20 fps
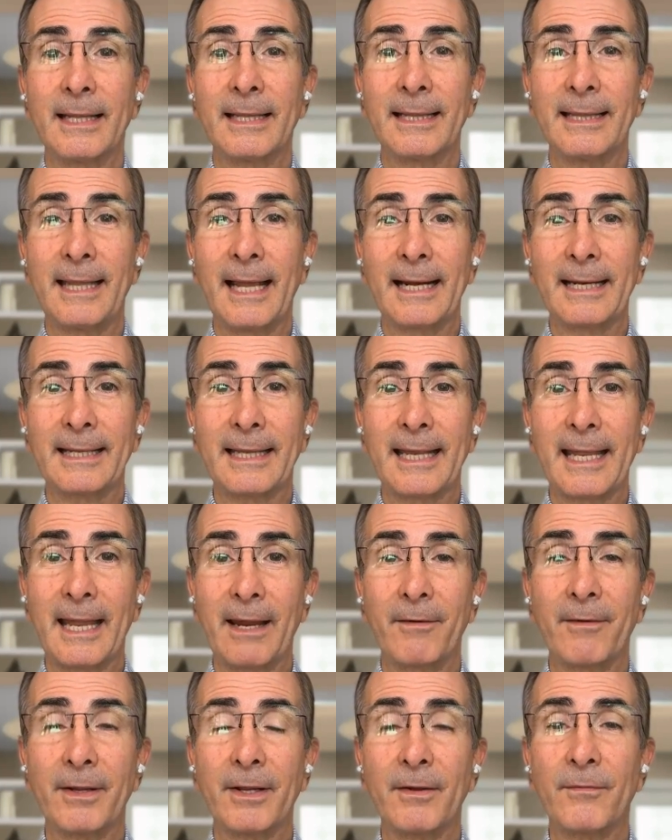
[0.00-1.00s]
that
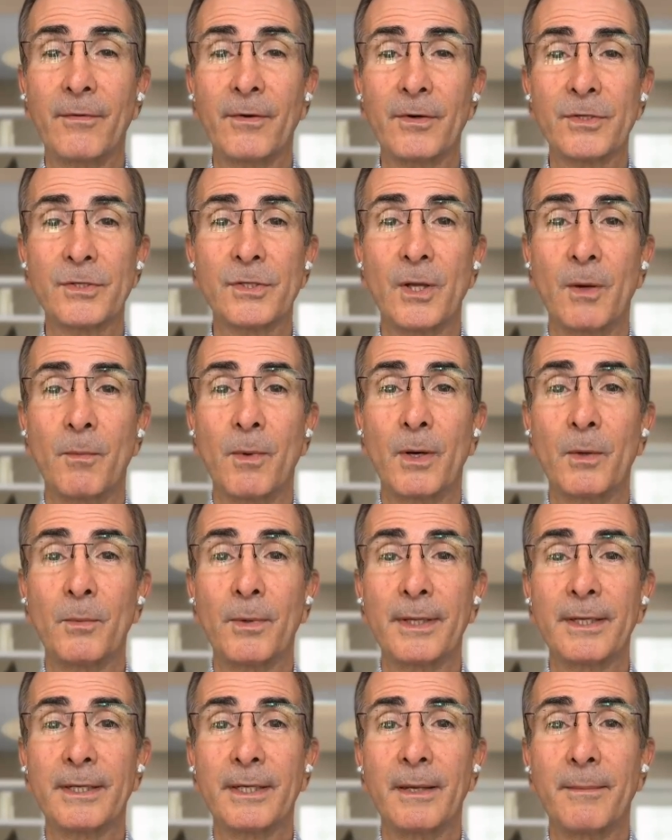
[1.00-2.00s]
caring for someone
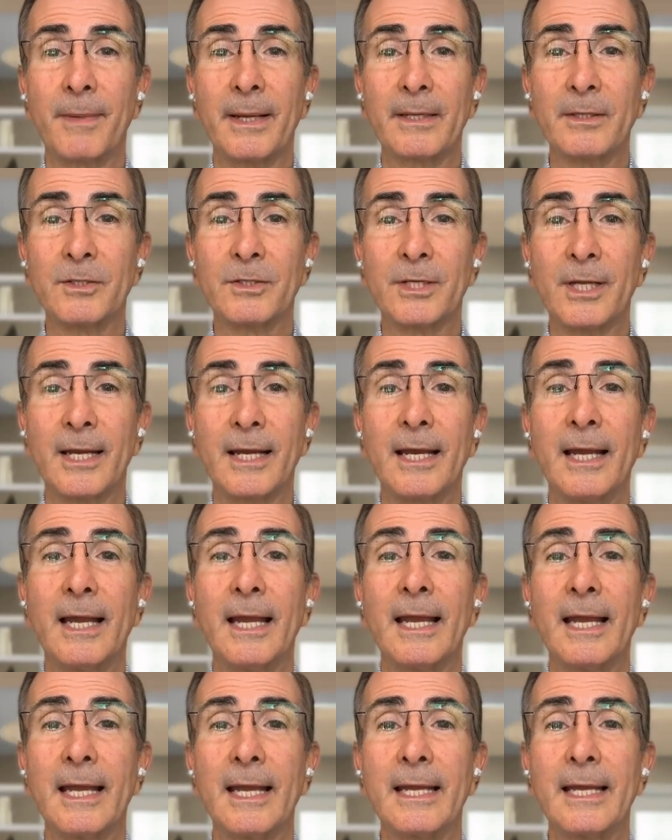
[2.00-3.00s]
with dementia
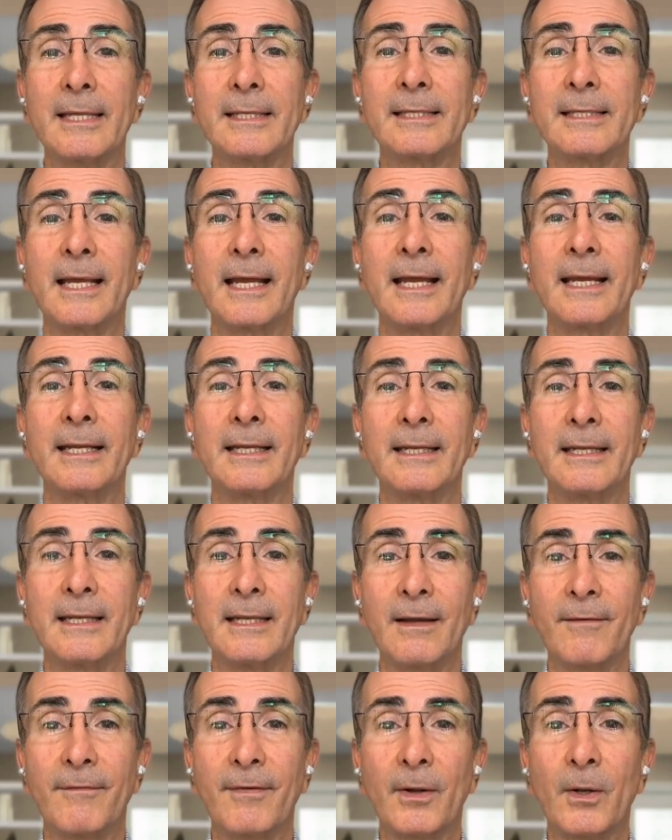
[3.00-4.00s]
is a
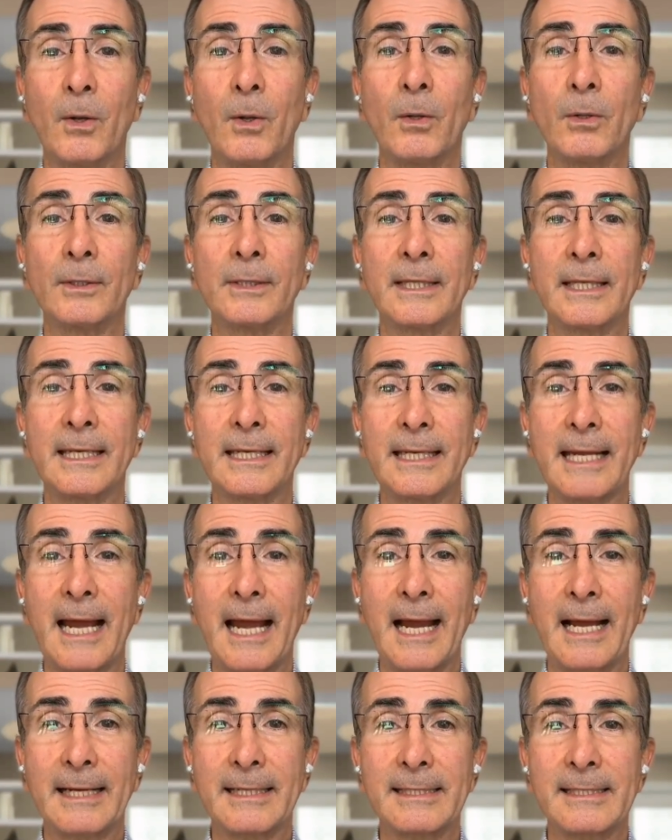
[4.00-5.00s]
difficult,
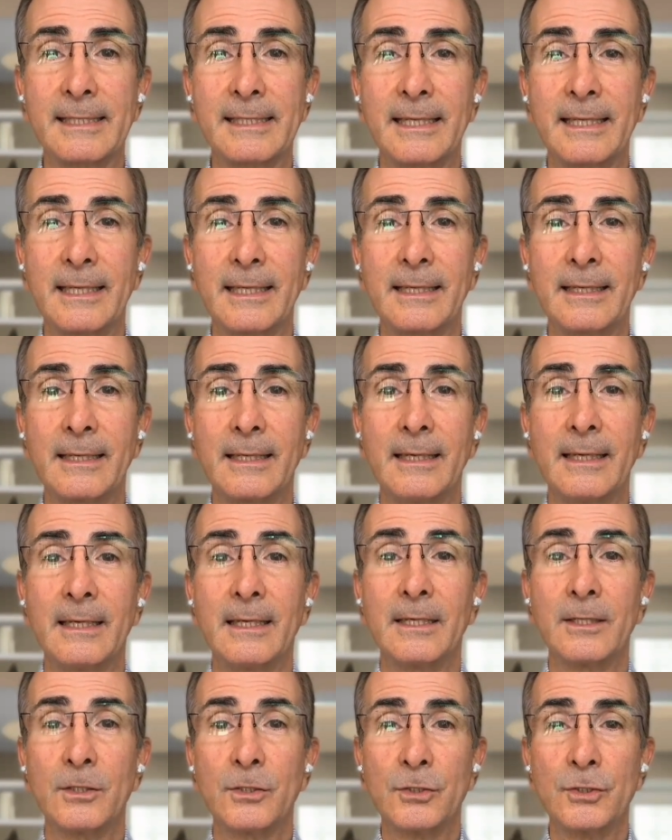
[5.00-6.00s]
taxing
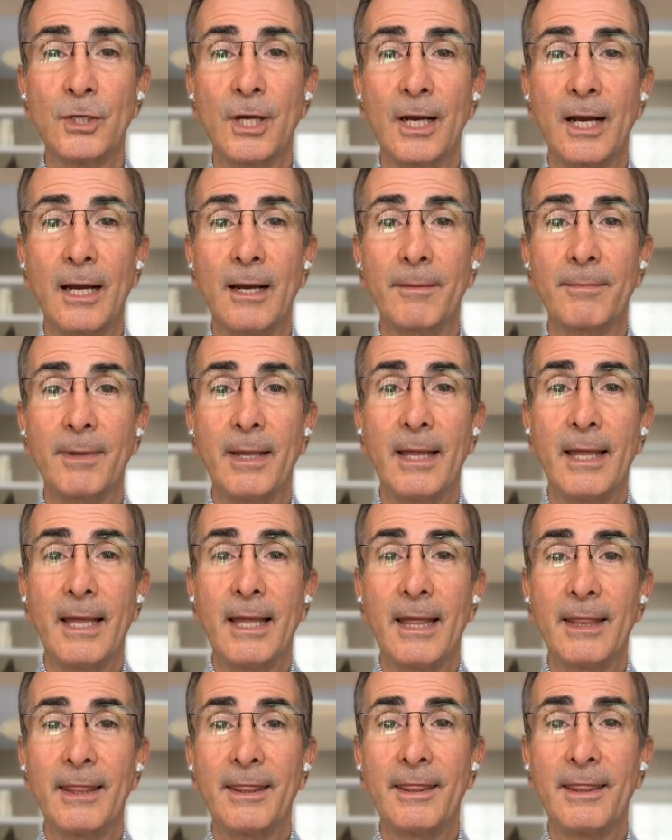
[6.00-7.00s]
job
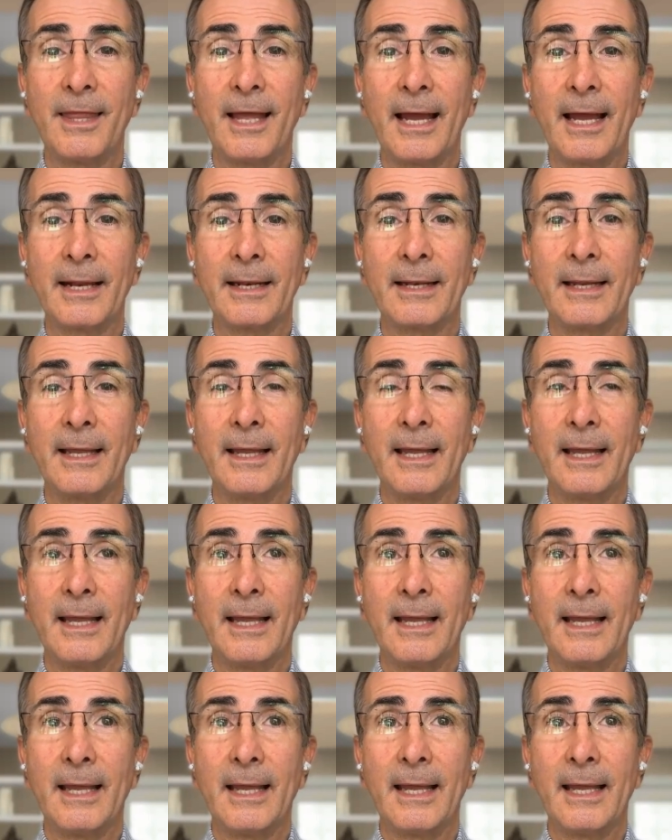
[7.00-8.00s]
that
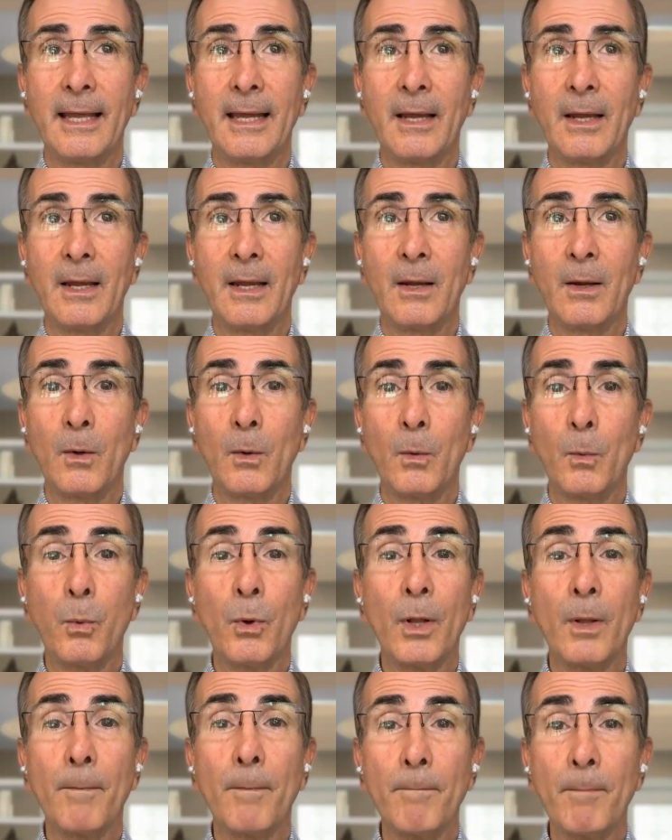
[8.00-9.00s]

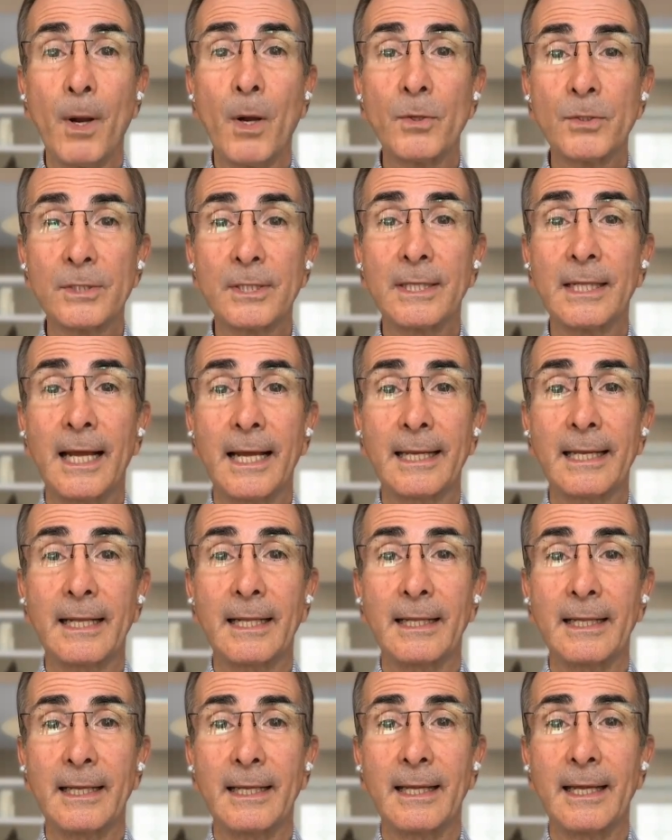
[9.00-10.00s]
will most
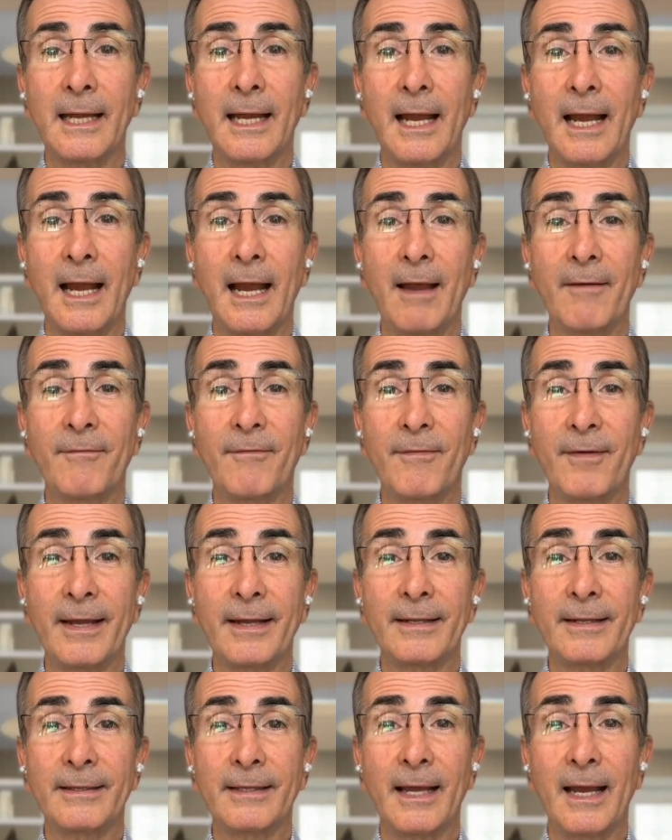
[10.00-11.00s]
likely
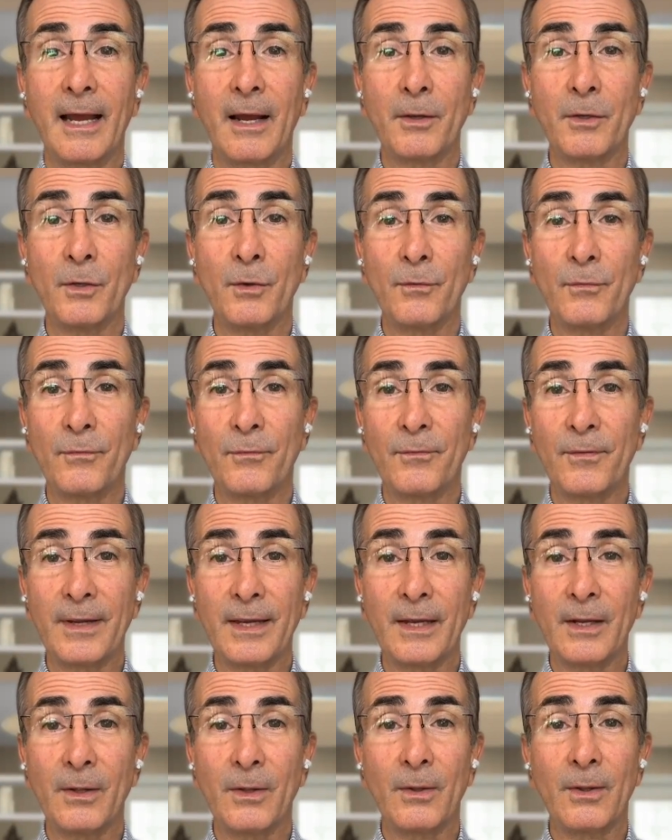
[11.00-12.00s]
affect how you
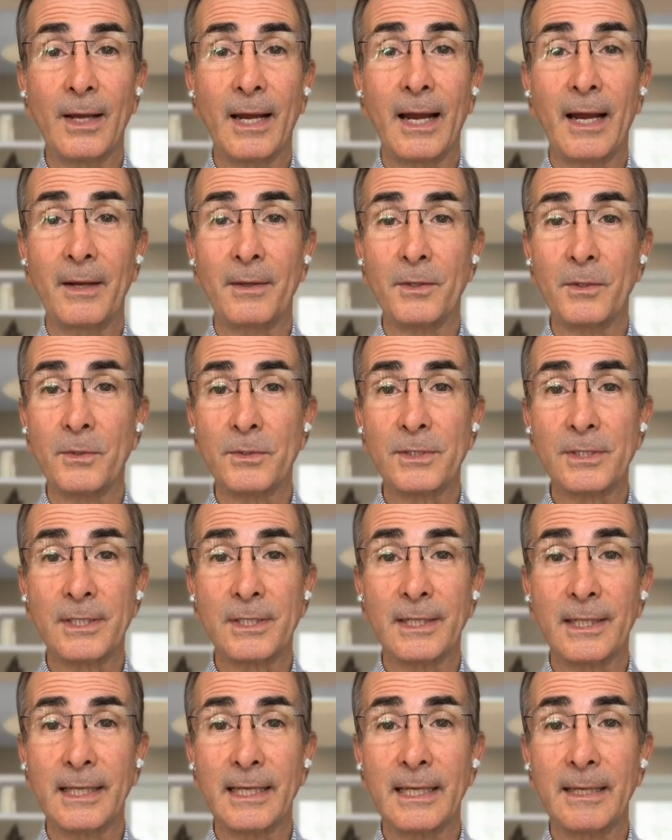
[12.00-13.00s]
feel, how you
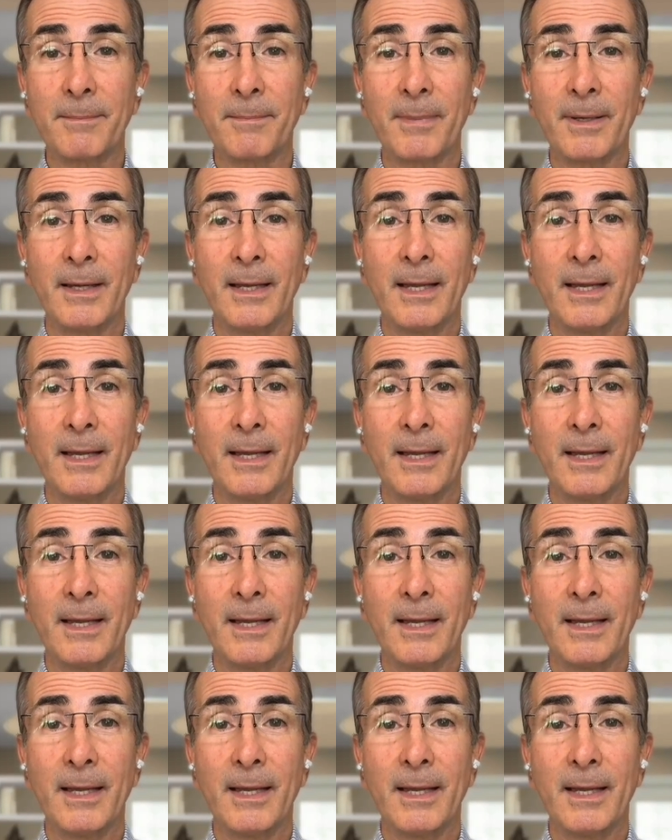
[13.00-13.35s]
sleep,